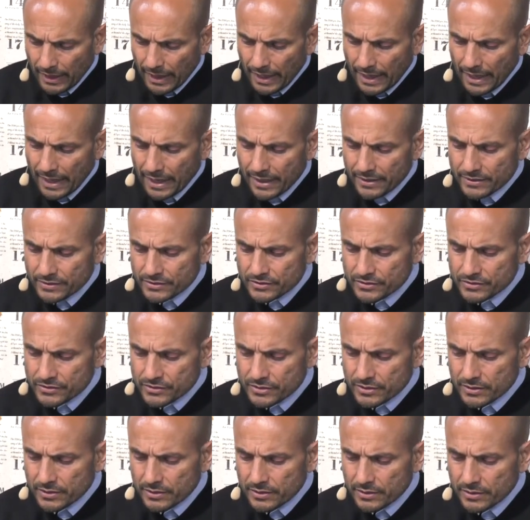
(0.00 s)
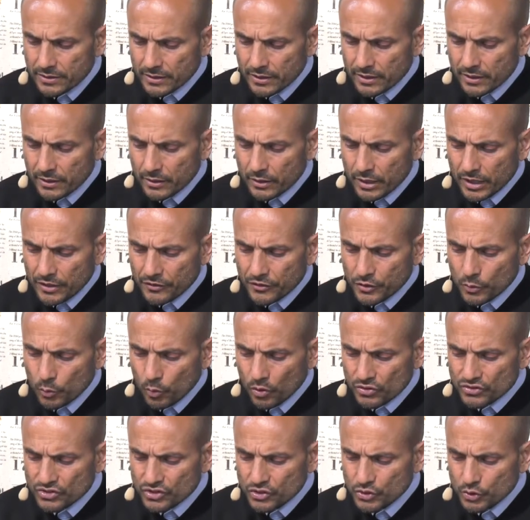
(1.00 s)
And if you
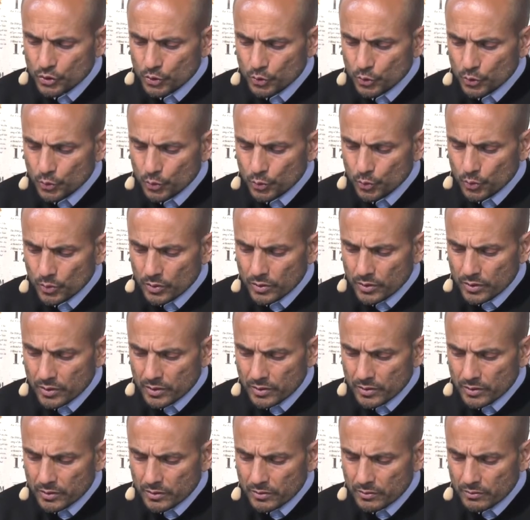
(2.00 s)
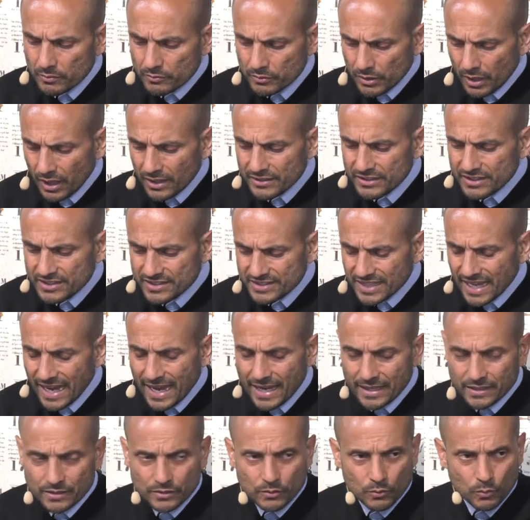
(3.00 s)
want to
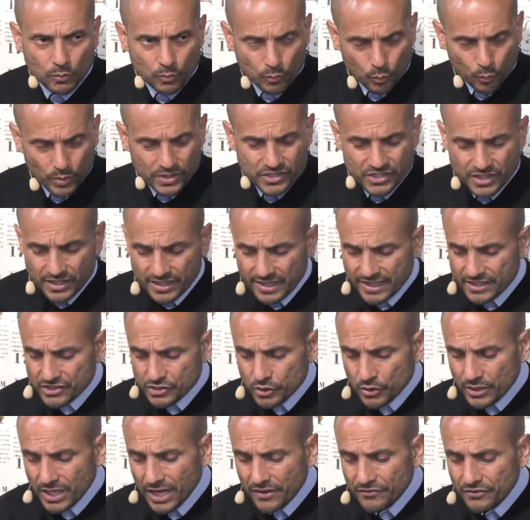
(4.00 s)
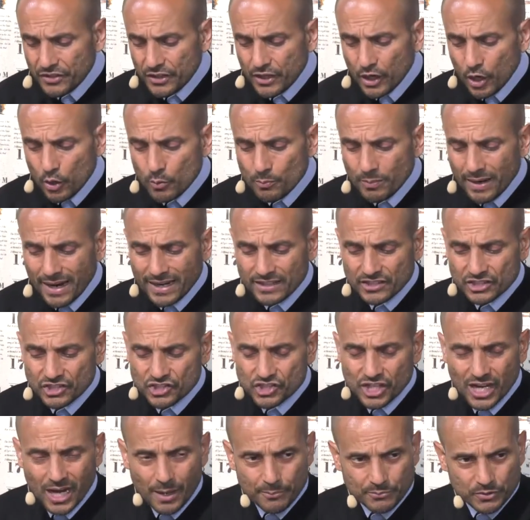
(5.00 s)
understand which it is, you'd have to go back to
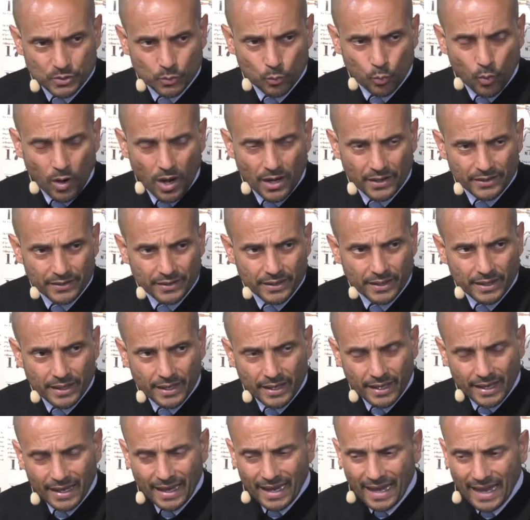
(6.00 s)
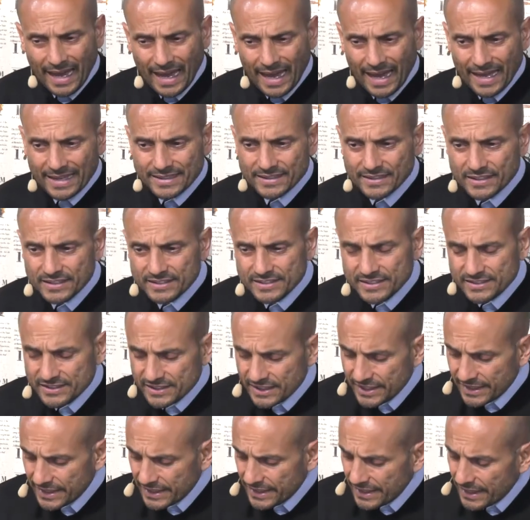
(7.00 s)
chapter 1 and
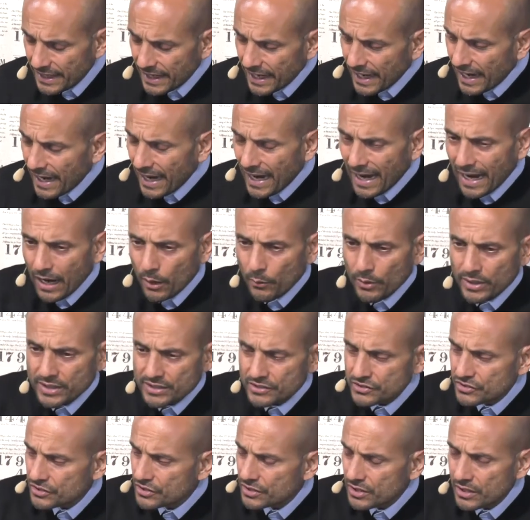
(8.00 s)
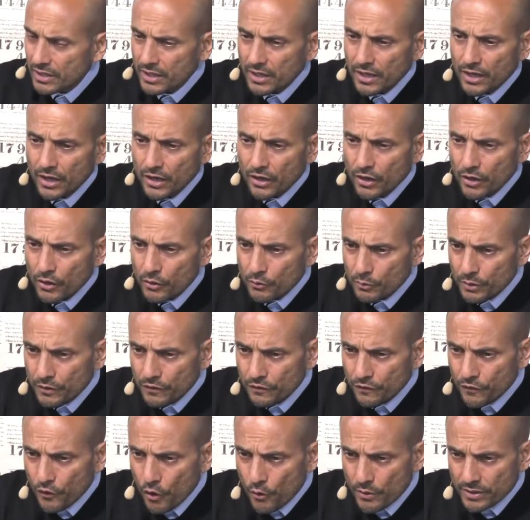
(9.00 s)
see how he's
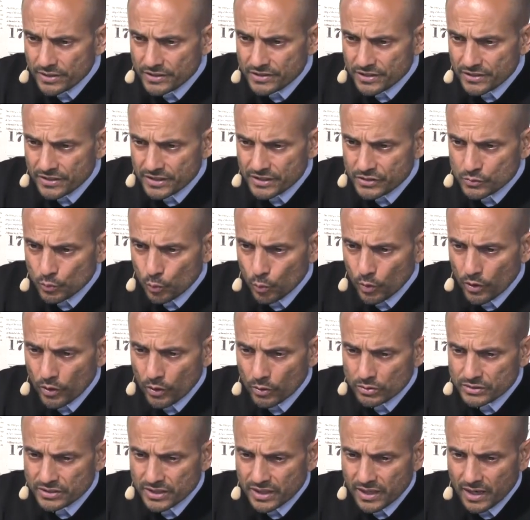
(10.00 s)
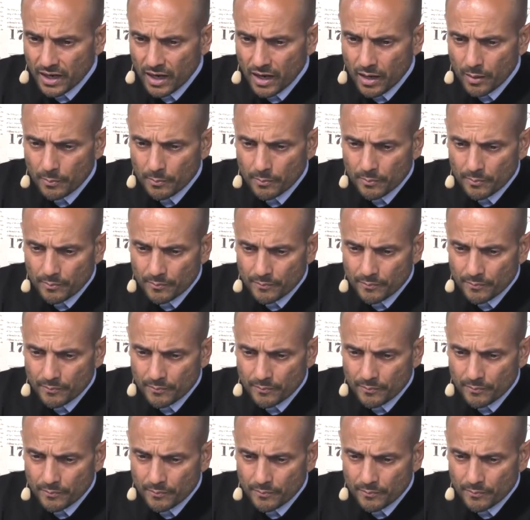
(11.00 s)
referring to this world to come.